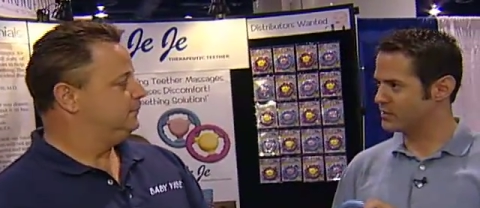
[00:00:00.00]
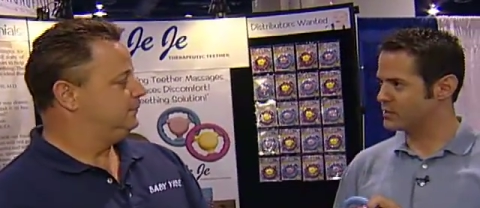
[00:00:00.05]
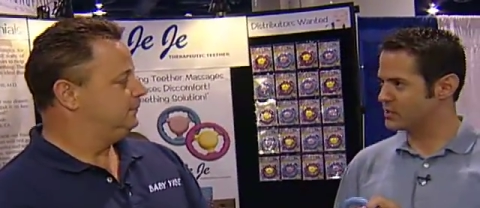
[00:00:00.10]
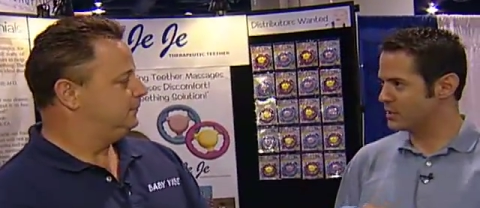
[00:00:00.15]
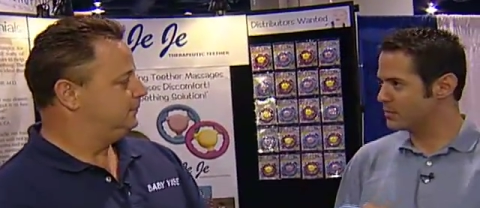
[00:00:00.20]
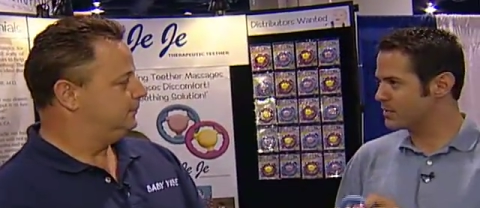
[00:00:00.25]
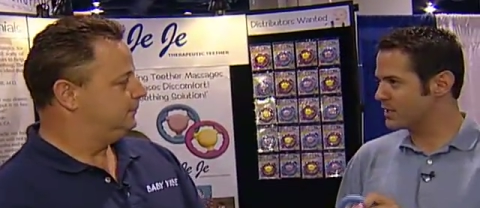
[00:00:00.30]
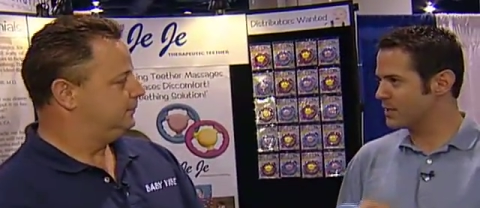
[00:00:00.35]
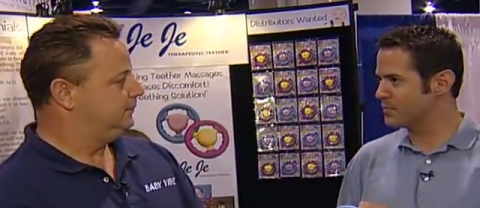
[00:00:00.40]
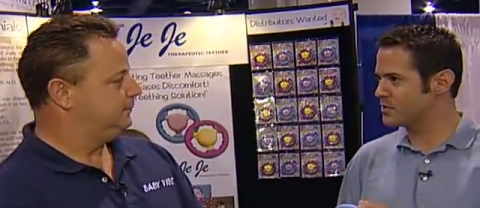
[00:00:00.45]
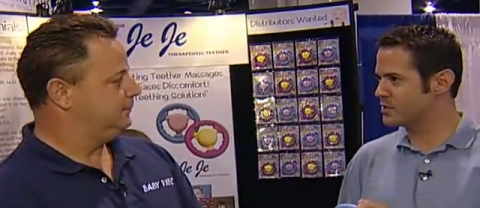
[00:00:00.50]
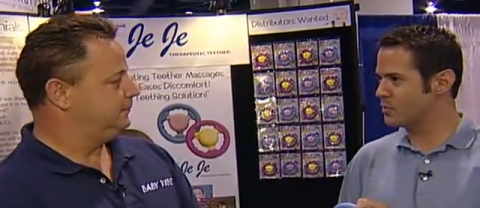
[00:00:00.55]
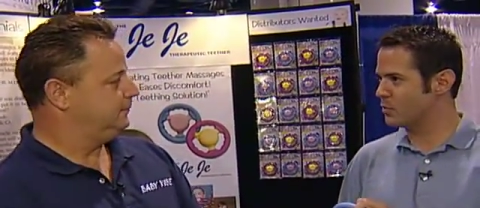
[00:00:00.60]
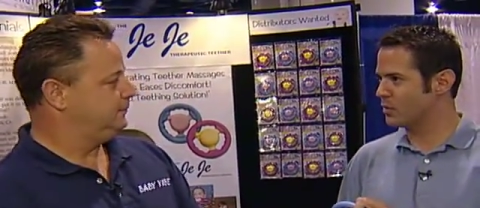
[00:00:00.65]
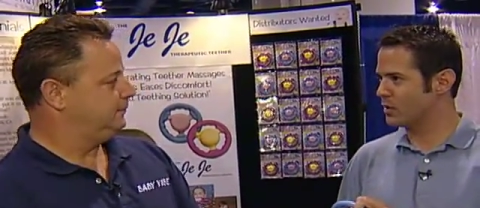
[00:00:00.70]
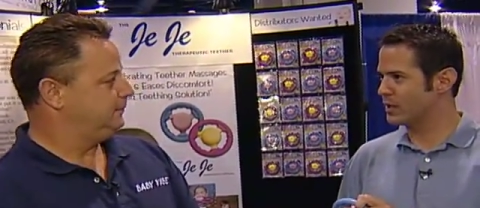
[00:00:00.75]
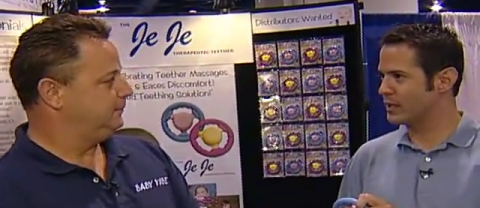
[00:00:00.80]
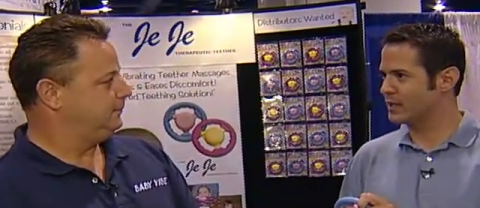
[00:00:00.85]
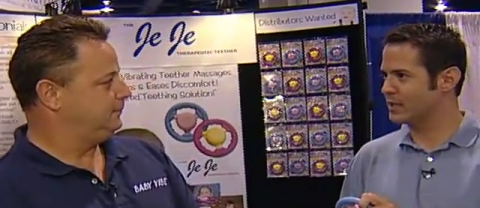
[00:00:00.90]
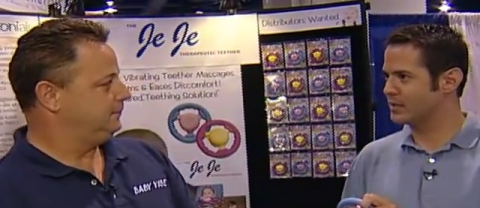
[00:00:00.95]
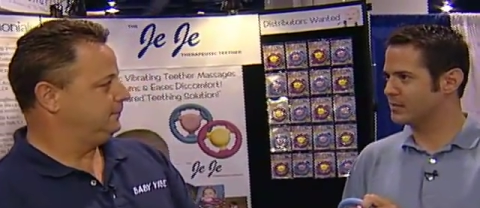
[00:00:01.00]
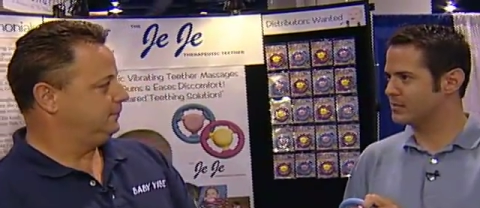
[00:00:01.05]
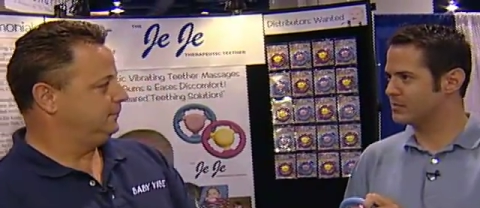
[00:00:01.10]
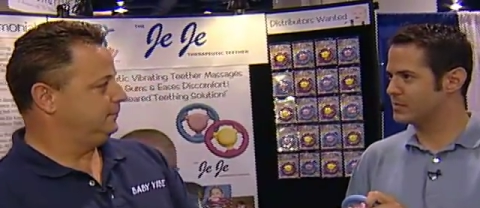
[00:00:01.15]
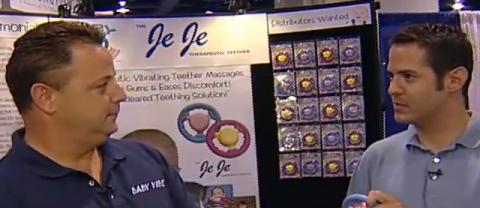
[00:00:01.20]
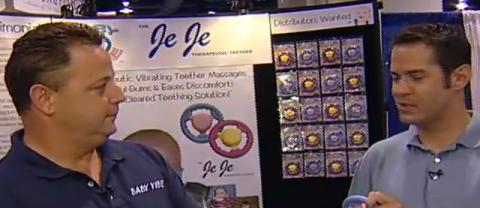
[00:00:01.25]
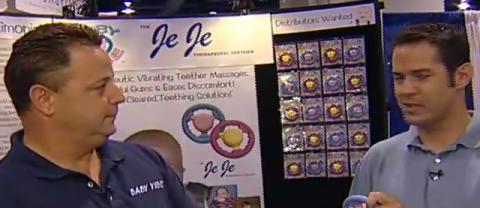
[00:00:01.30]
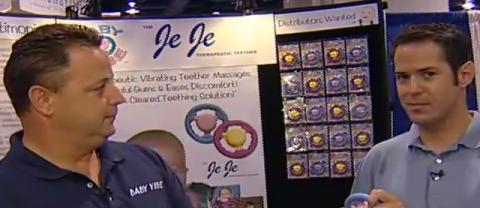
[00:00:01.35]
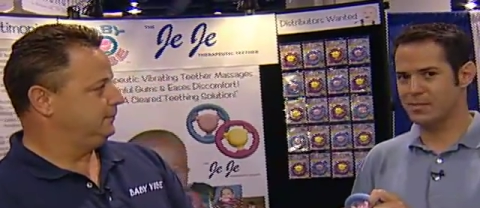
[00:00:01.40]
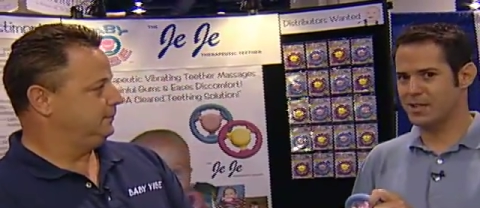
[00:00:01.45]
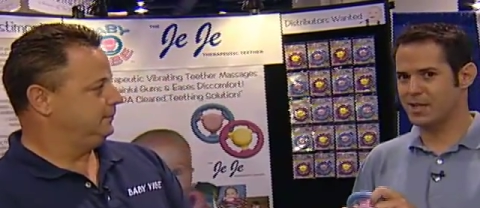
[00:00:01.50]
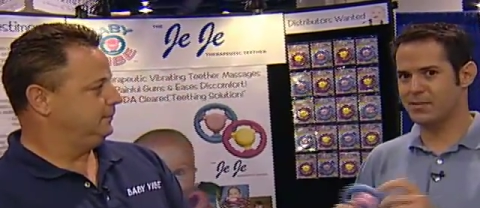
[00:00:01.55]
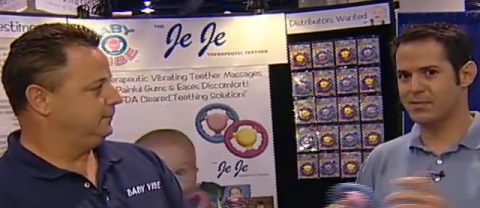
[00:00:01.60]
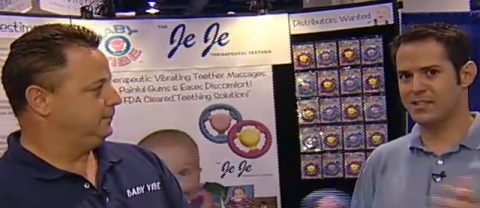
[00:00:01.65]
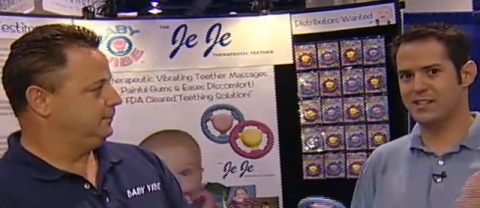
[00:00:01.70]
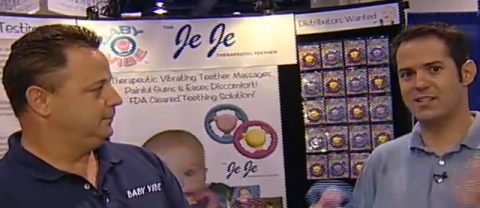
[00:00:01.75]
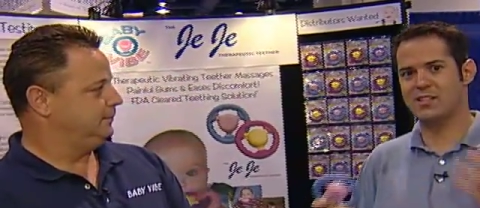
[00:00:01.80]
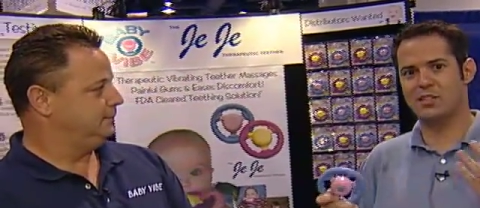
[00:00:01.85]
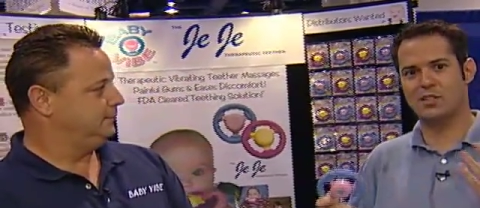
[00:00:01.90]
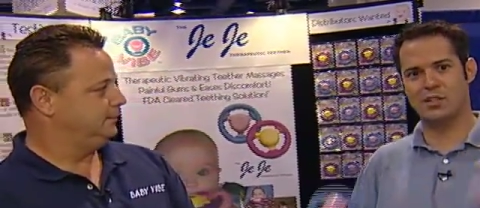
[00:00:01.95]
Speaker 1: sometimes they work and sometimes
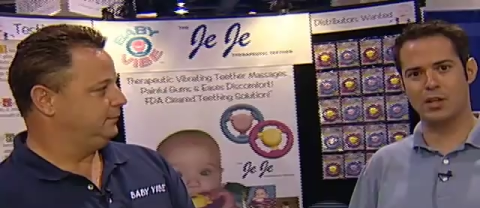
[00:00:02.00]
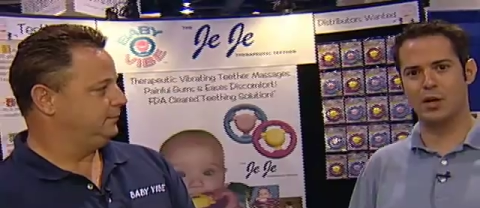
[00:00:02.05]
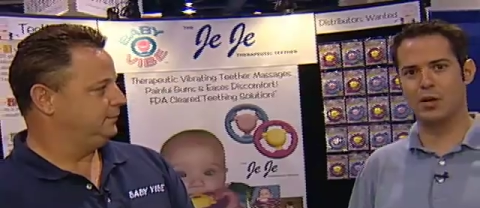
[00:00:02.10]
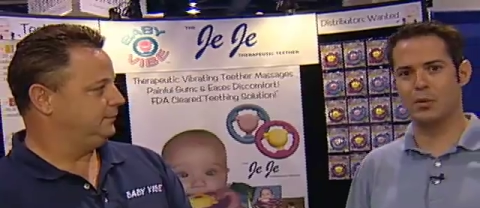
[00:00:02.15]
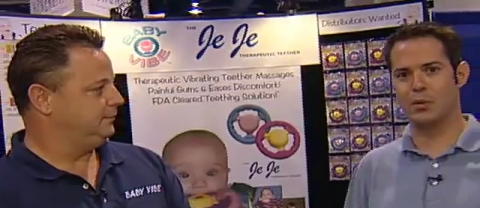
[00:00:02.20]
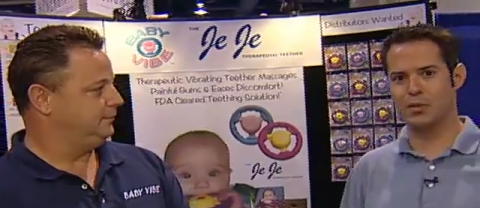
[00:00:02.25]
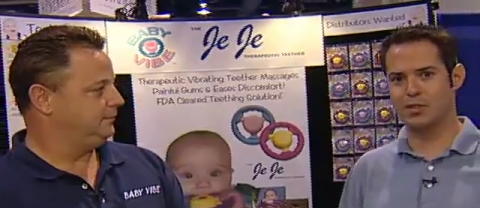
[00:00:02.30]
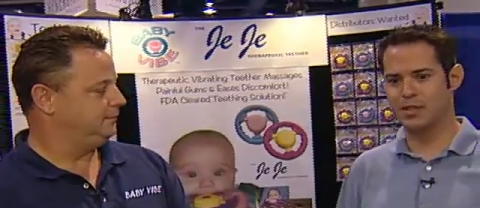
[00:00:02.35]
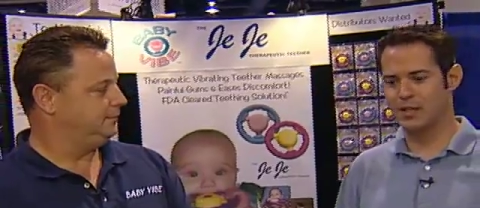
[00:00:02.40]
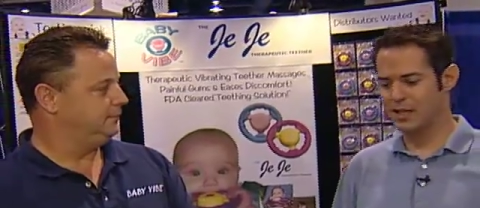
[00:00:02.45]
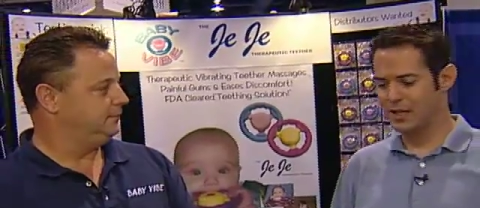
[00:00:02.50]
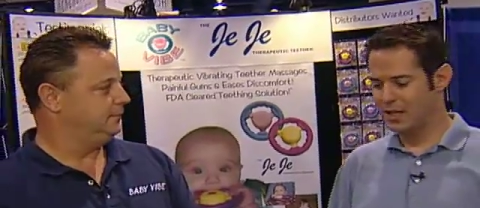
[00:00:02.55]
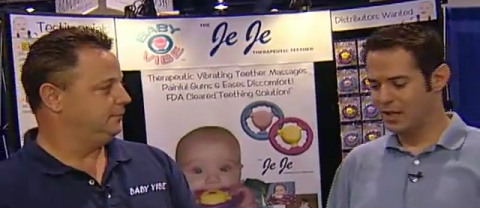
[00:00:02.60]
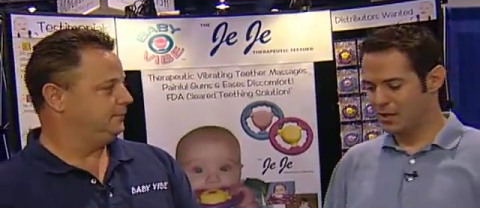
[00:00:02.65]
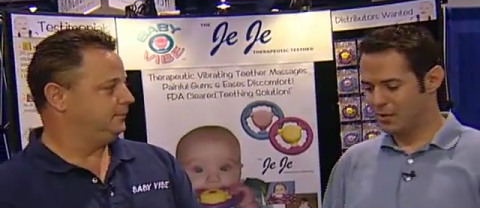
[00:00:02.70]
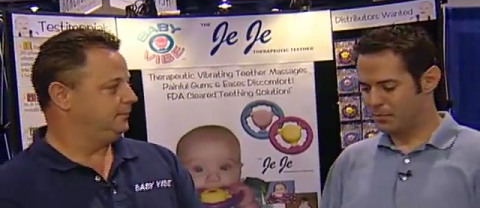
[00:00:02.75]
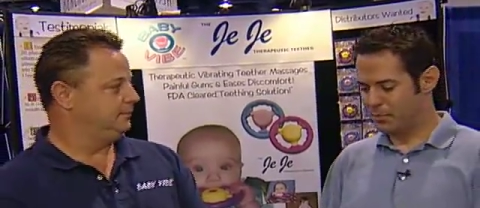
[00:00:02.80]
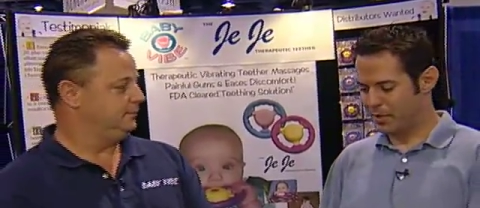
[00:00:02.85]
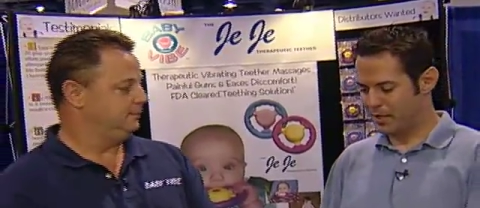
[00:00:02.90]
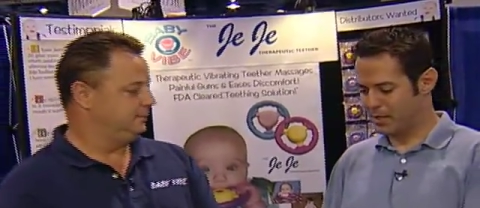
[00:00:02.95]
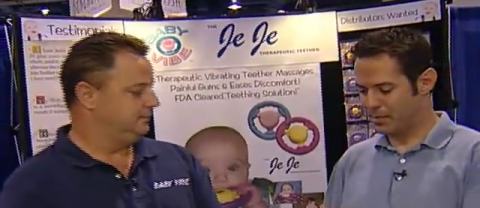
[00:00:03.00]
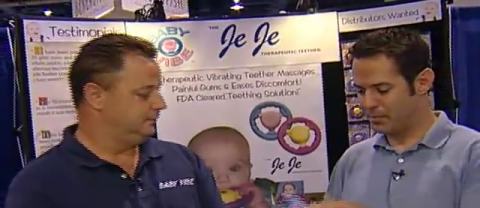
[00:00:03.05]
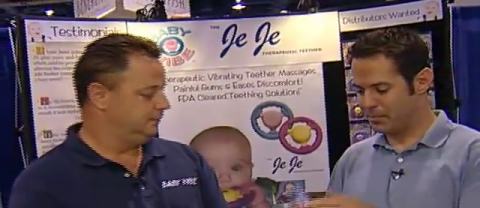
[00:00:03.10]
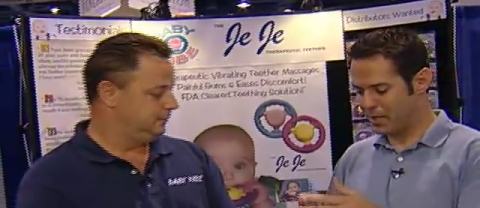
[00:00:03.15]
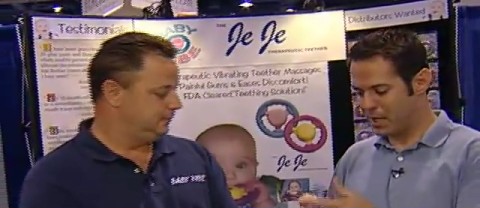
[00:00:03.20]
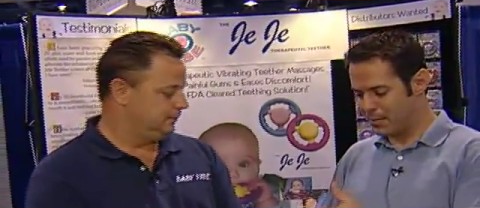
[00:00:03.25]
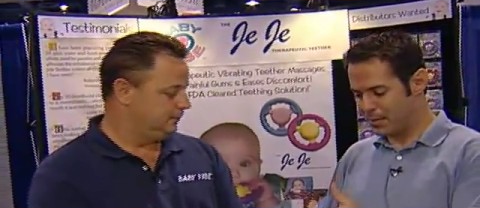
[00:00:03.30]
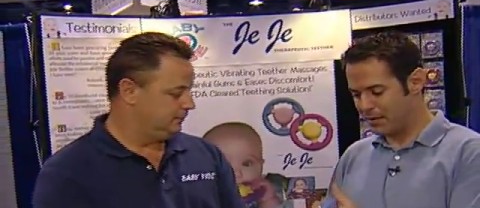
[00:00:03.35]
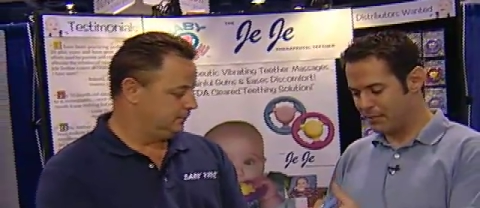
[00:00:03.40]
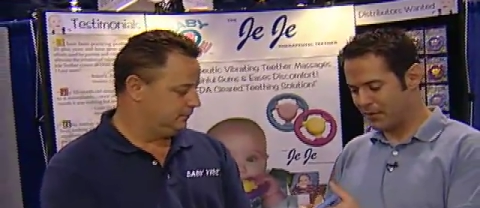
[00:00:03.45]
they just don't. But Baby